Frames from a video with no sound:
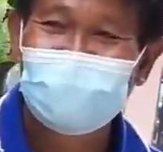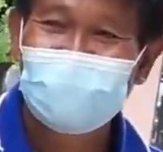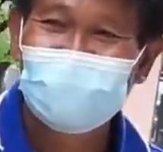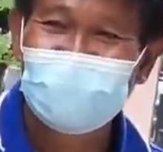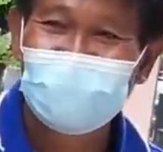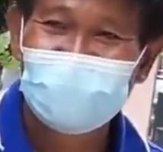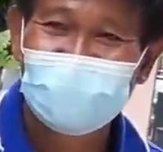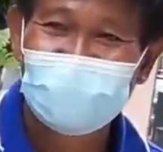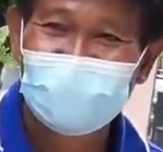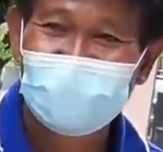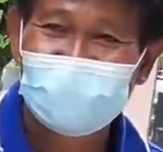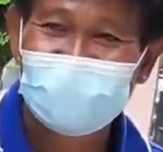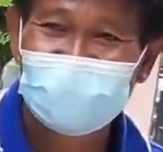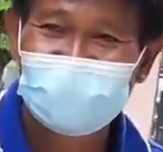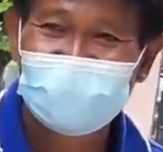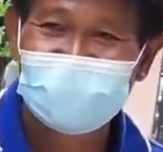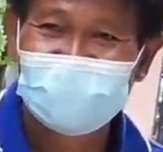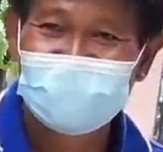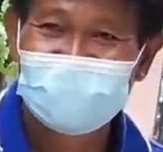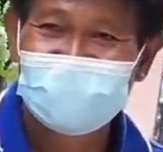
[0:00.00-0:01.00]

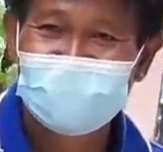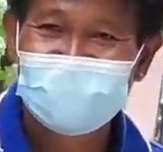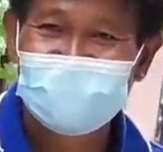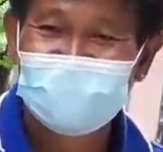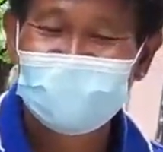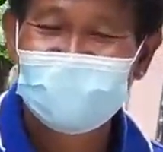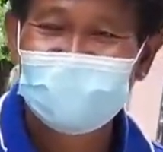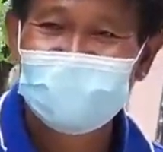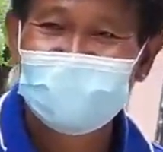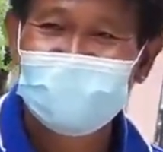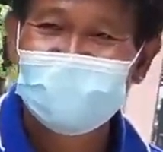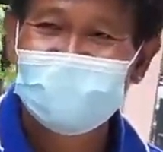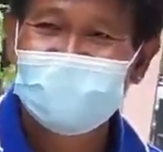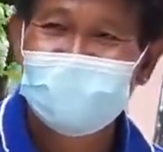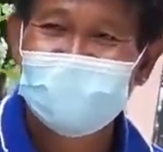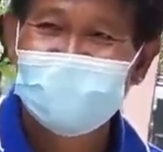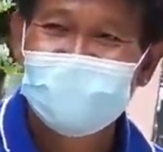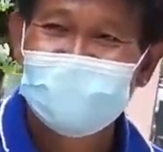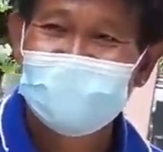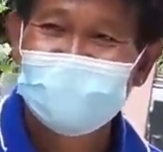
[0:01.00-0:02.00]

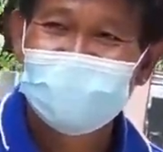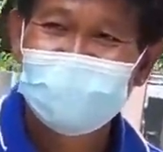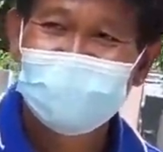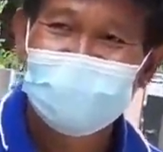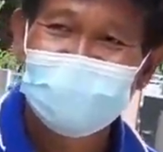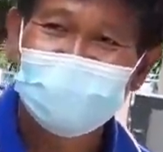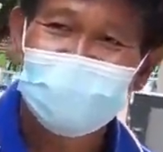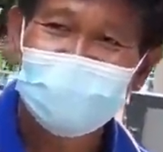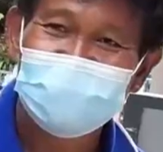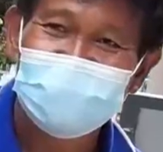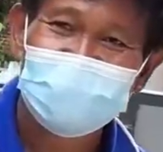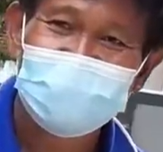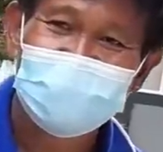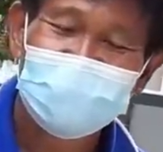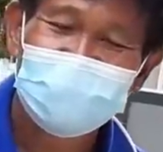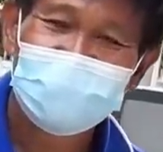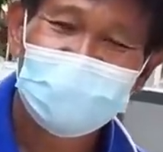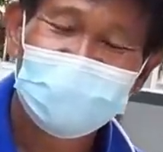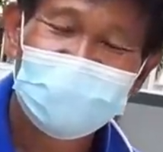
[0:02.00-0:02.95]
(silence)